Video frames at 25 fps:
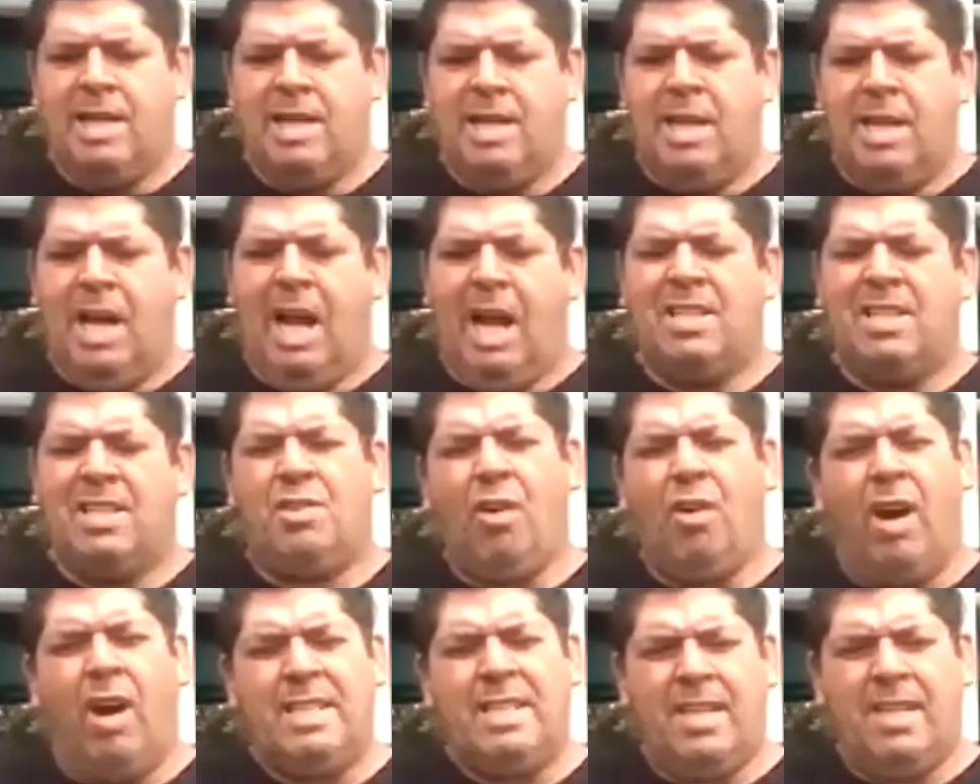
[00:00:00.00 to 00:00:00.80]
has
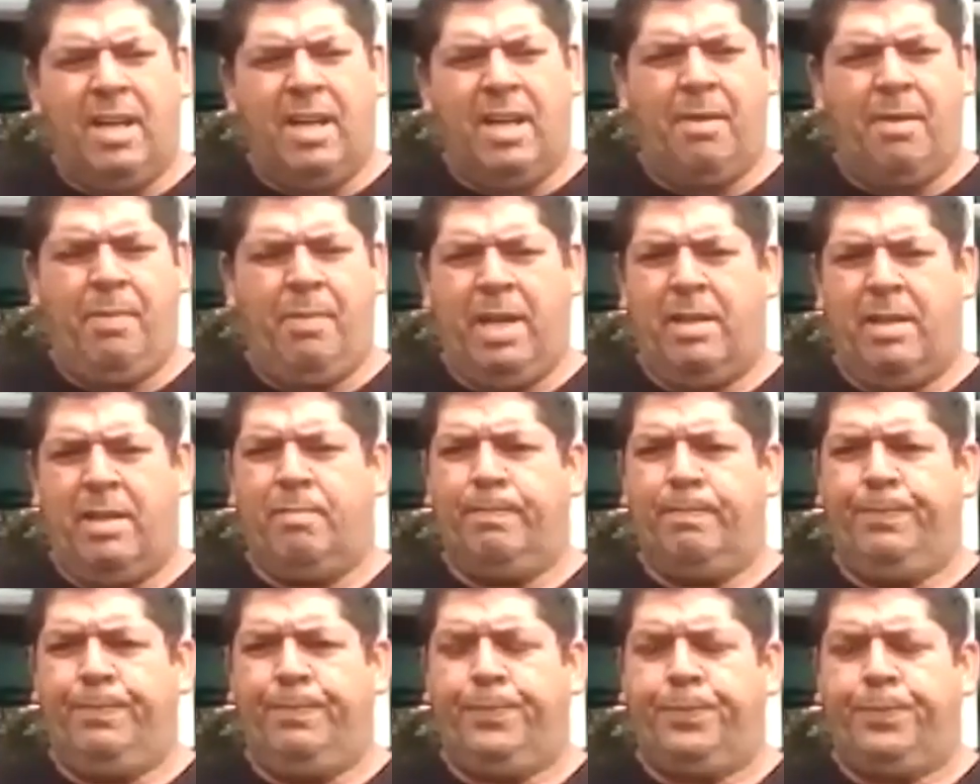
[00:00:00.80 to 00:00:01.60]
died down a bit,
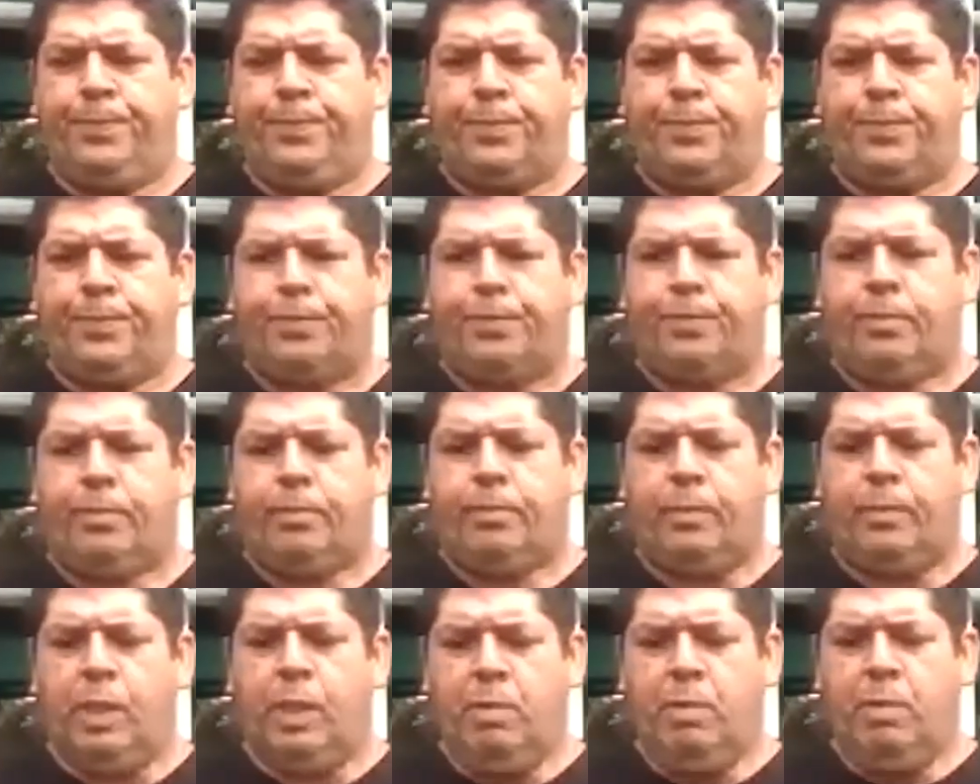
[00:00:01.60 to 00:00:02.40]

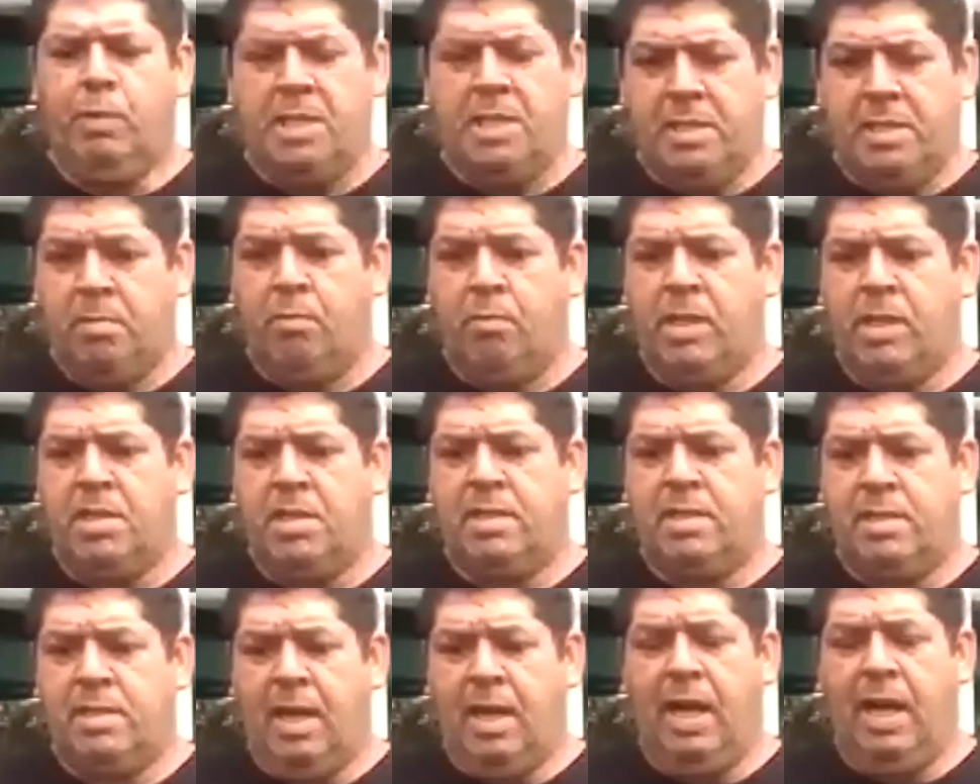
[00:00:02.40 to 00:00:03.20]
which
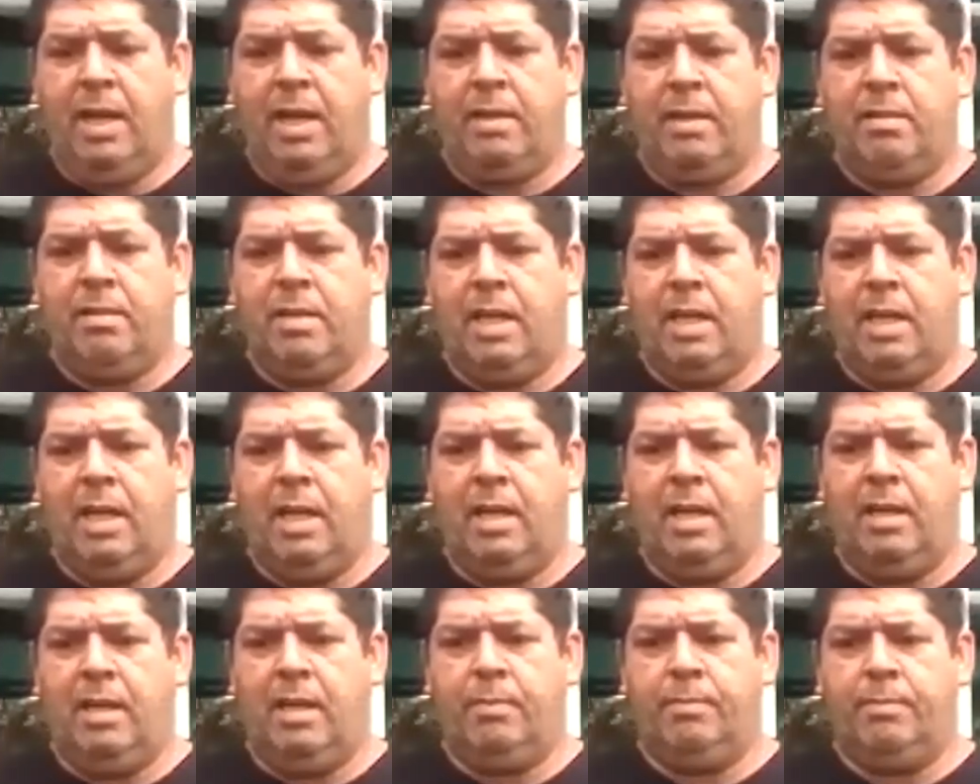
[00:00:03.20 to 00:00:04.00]
is sad,
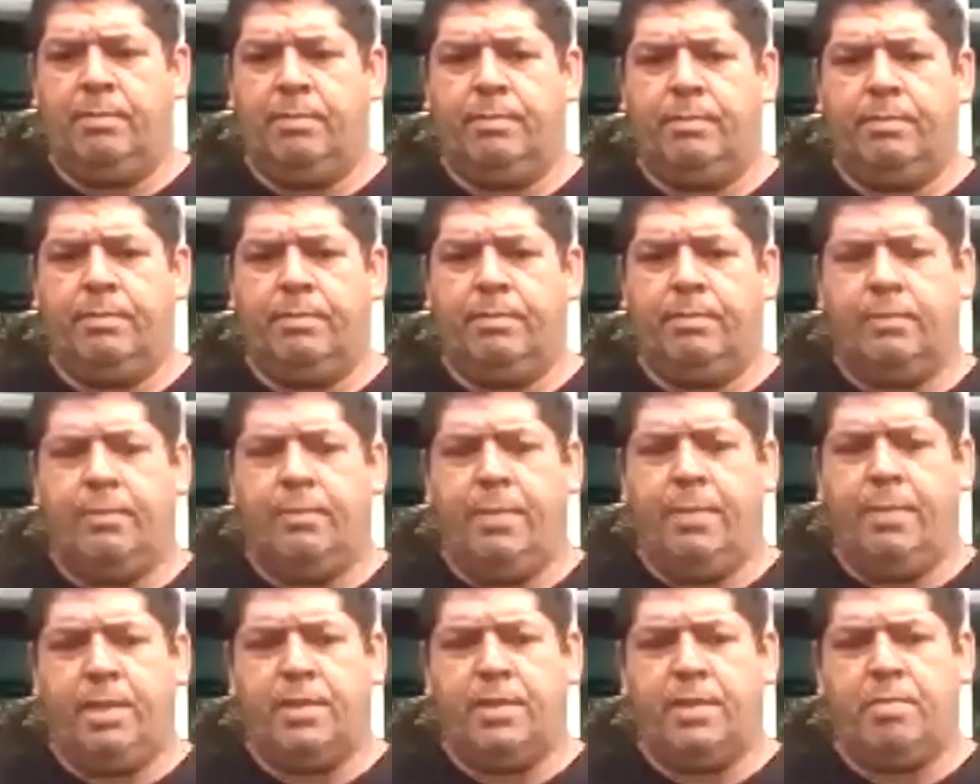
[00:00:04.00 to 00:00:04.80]

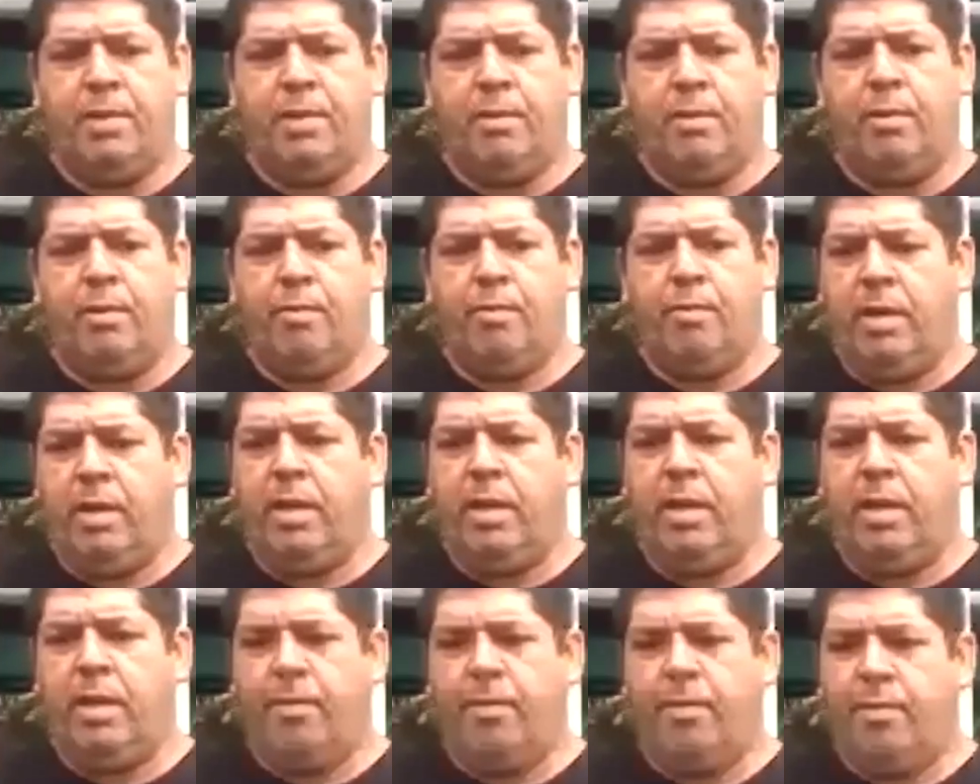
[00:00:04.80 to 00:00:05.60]
because we were
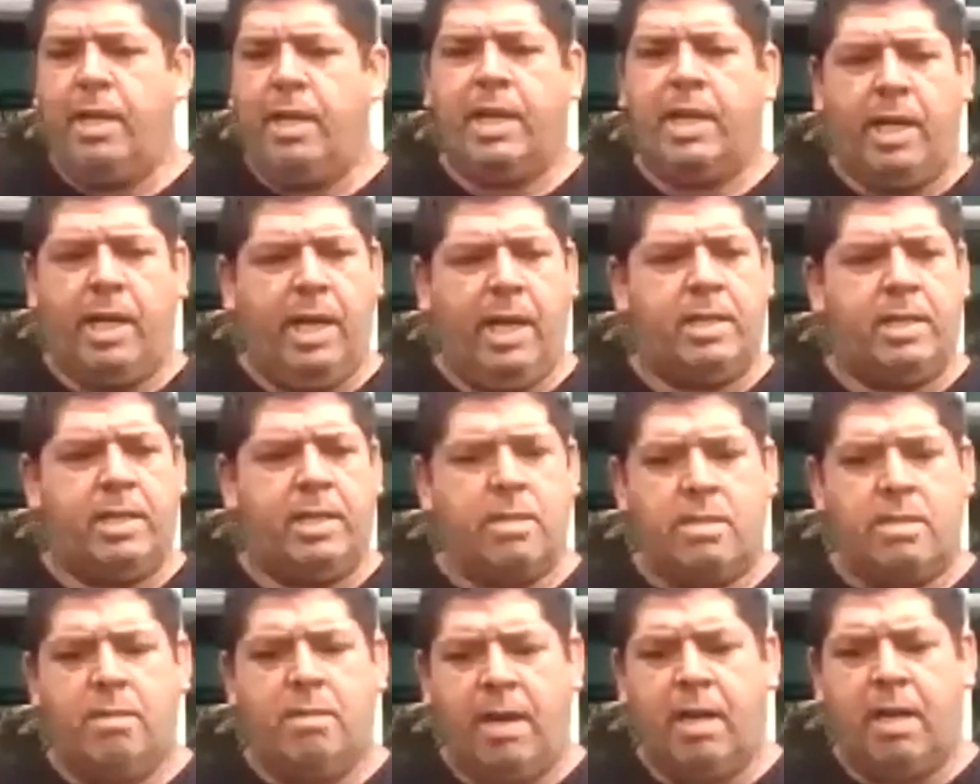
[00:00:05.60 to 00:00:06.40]
really, really connected
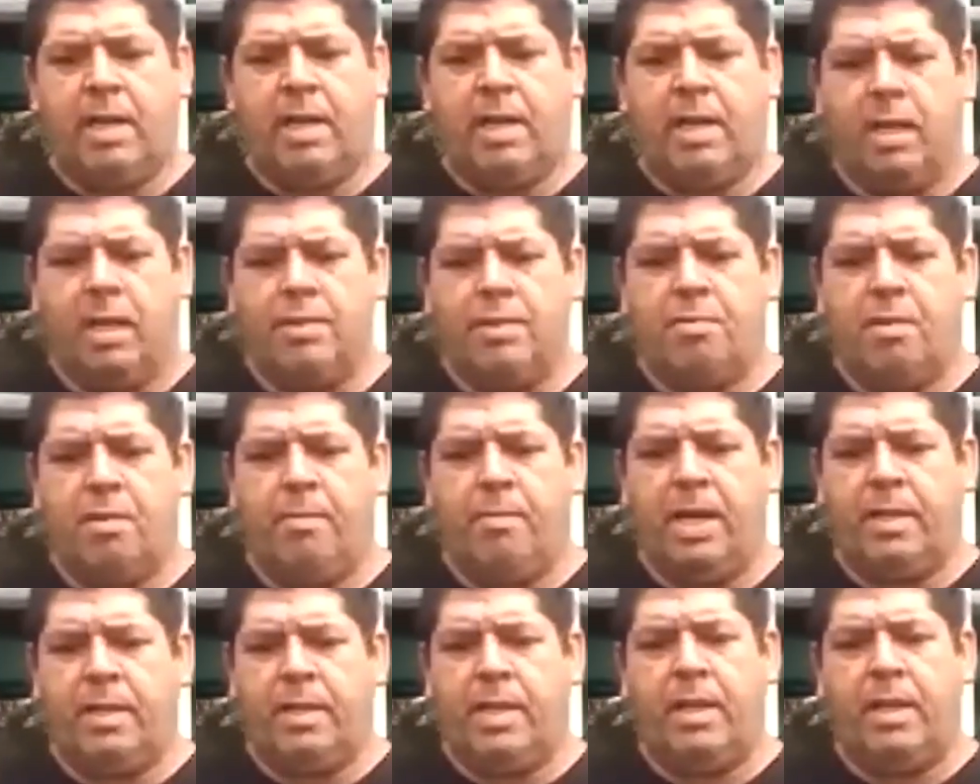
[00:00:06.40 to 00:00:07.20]
to our country back
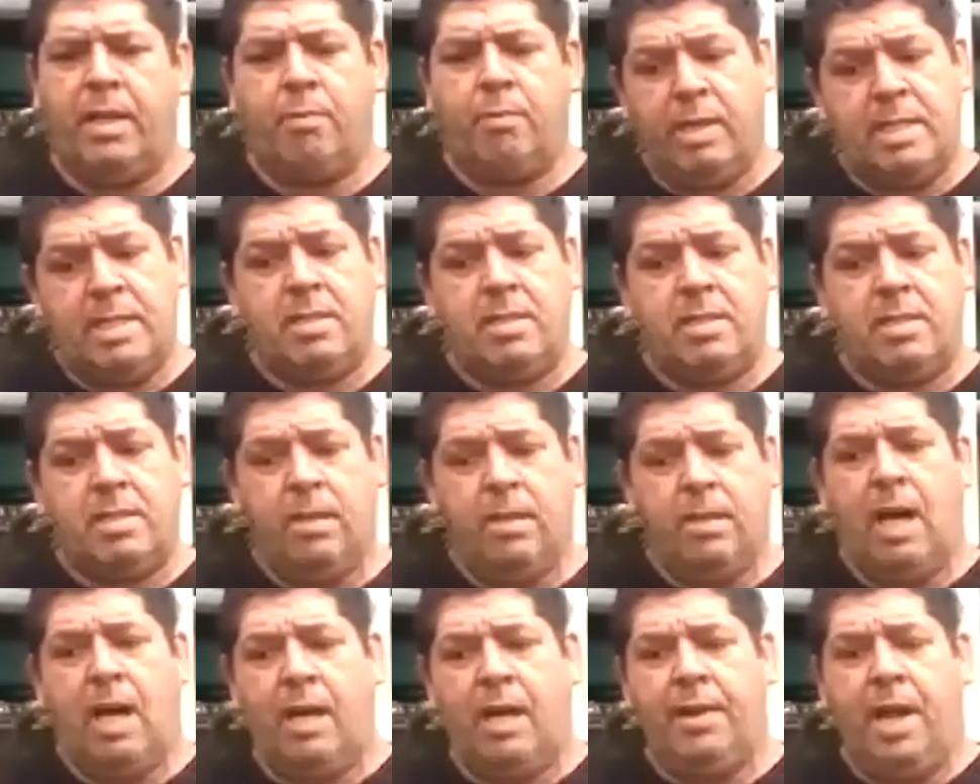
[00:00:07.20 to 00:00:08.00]
then, and we still
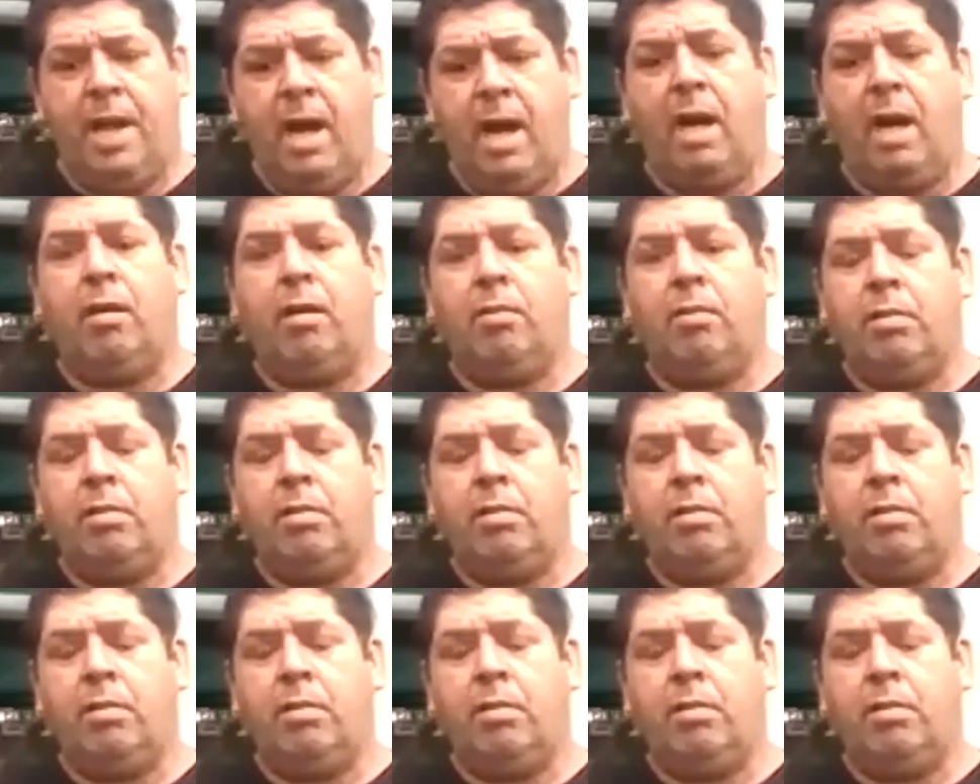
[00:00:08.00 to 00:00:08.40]
are now.